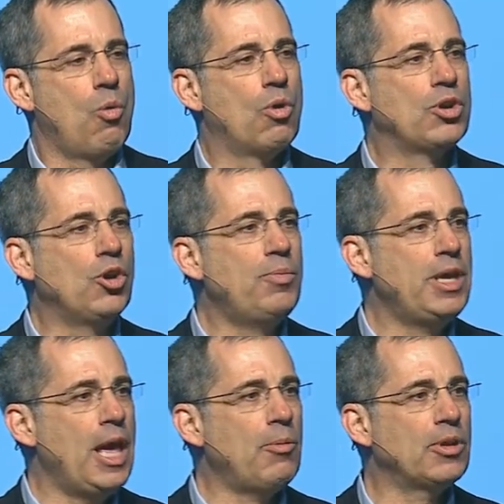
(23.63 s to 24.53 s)
where you'll
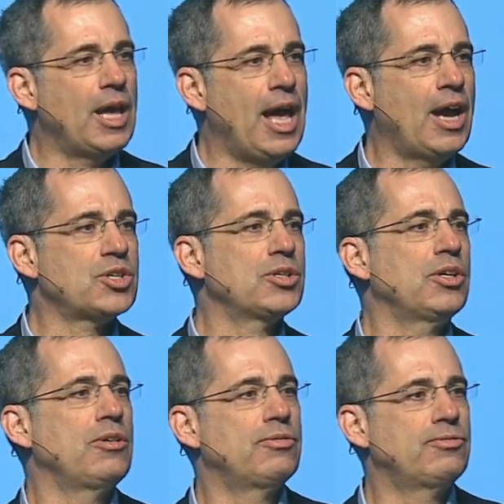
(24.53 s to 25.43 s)
be able to
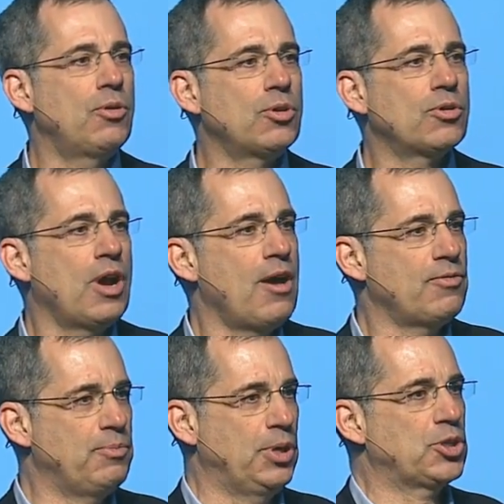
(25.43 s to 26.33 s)
actually
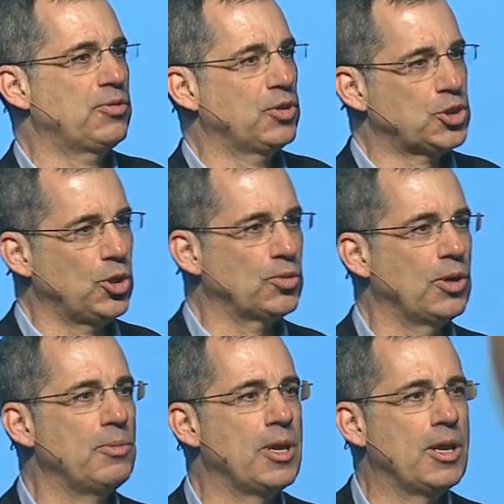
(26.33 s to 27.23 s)
photograph a picture of your
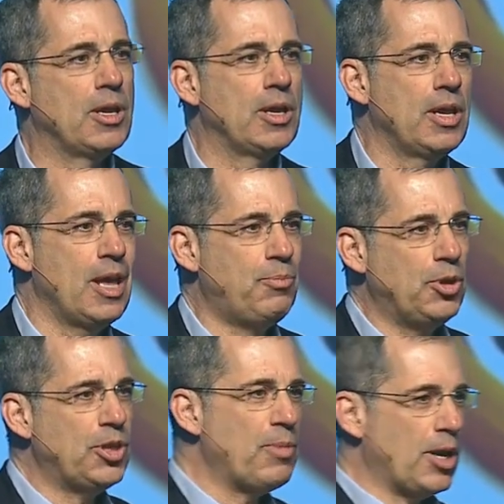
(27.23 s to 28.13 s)
children and
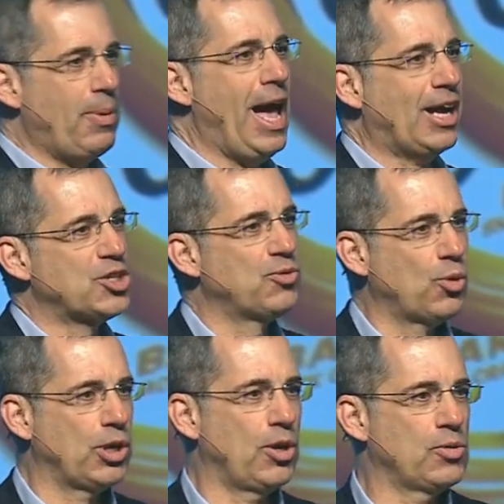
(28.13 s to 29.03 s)
put them on a package of
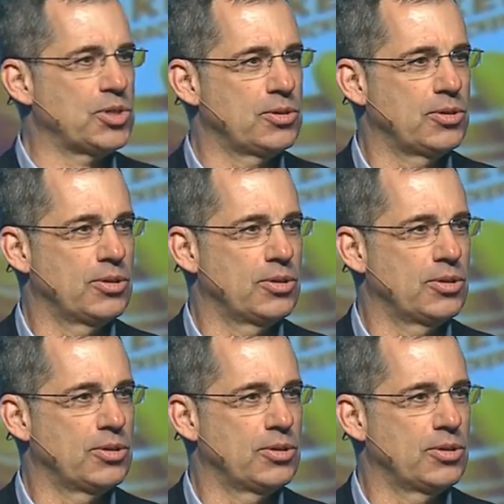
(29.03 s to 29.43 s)
Oreos.